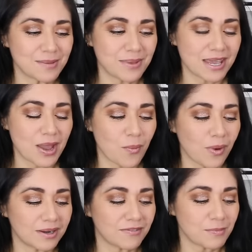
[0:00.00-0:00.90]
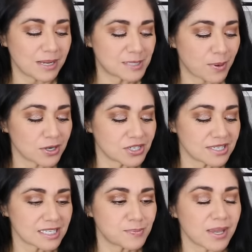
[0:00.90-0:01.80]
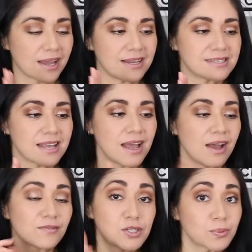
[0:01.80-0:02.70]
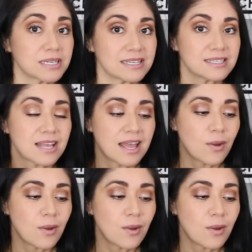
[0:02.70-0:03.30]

to be one of the best purchases because two reasons.